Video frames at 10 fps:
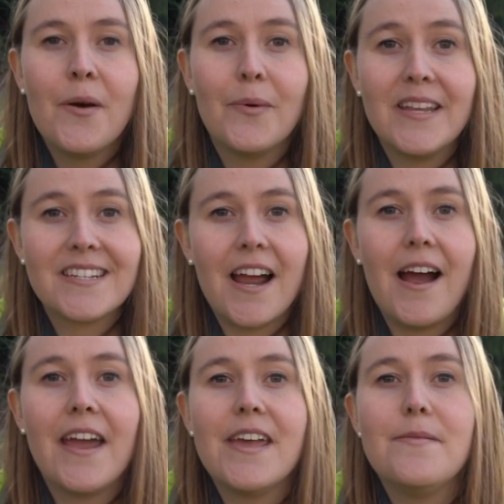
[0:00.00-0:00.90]
which
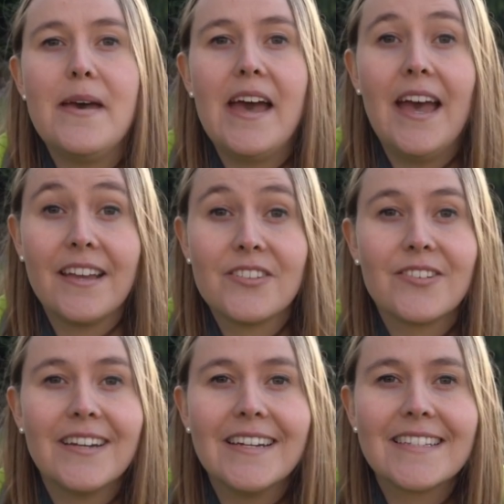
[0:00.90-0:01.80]
I am
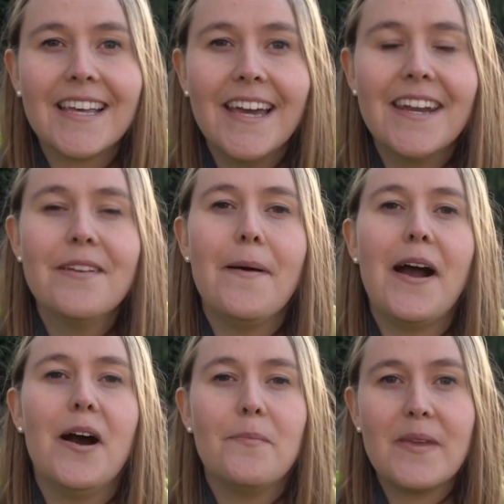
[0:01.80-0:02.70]
extra excited
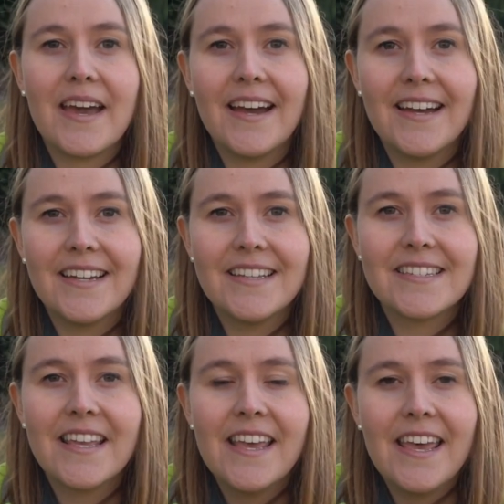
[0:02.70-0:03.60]
about
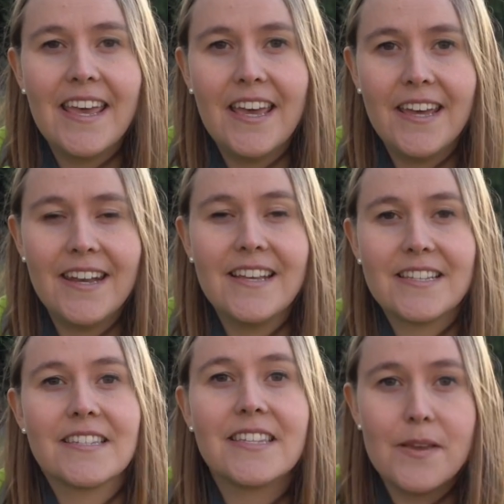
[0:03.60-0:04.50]
because it is
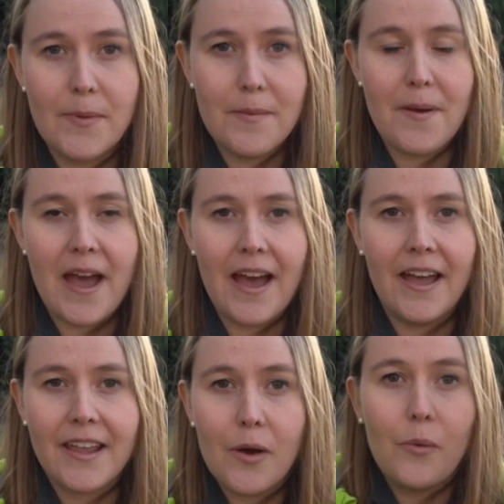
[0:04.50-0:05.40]
a sleeping
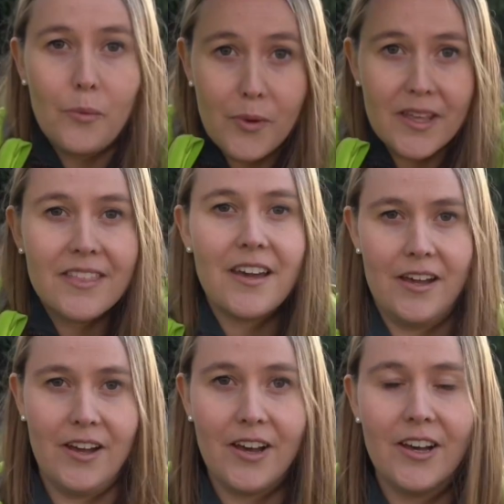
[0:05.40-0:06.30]
bag with
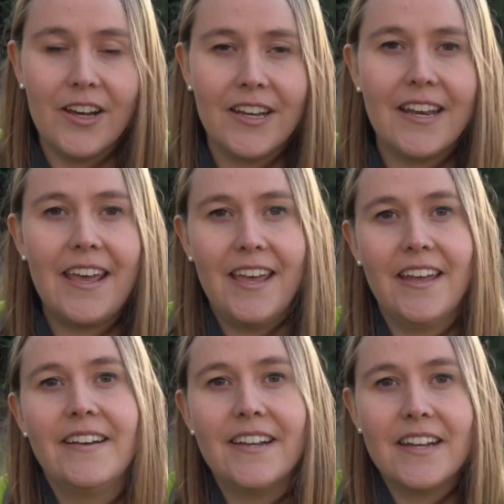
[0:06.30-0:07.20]
a hood,
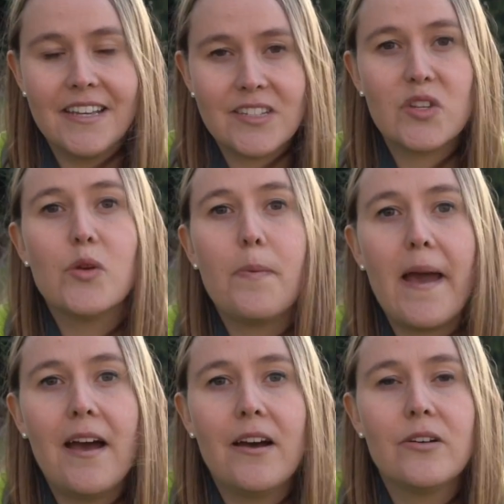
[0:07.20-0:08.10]
and it is 2
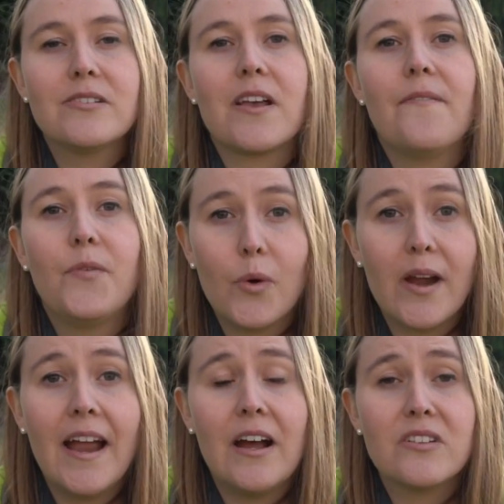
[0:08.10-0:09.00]
pounds,
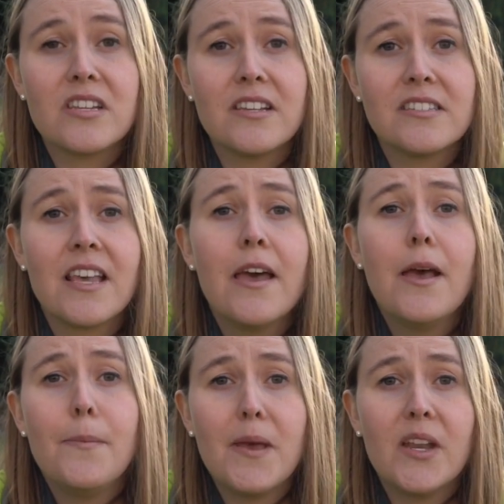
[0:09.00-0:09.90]
4 ounces,
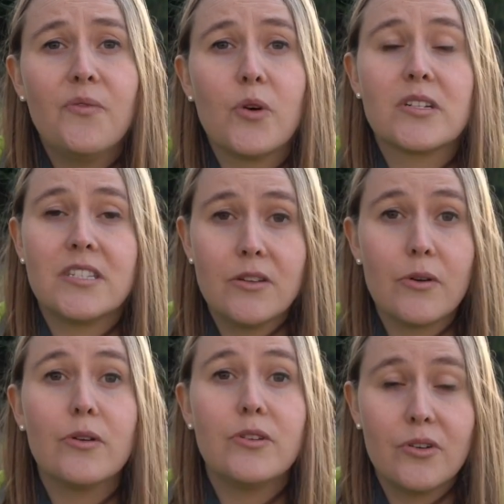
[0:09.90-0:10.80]
made for
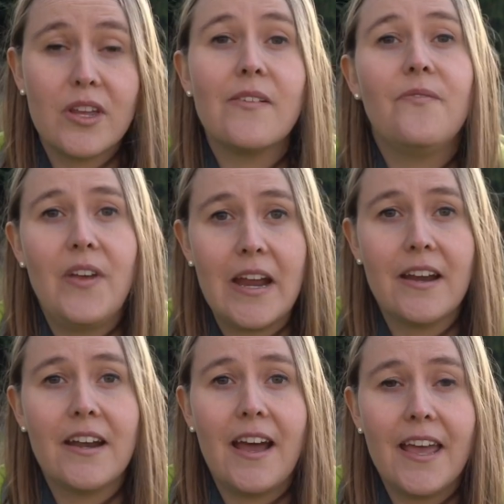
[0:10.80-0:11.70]
0 degree
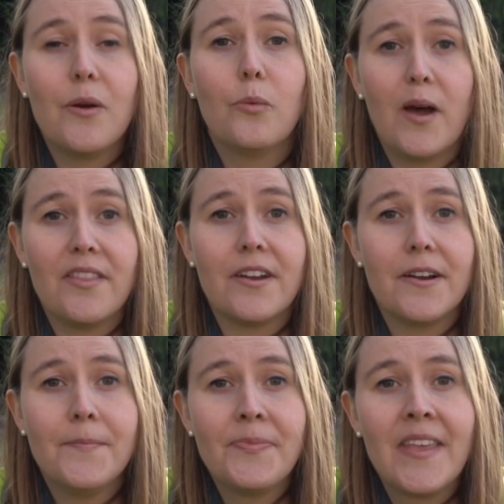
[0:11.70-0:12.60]
Fahrenheit weather.